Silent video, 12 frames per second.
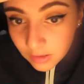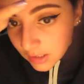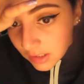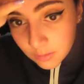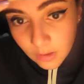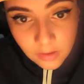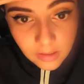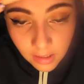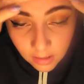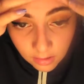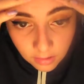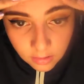this smells
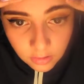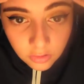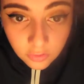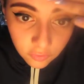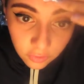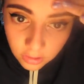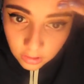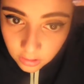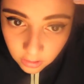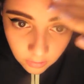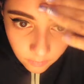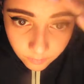like. It's really
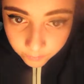good.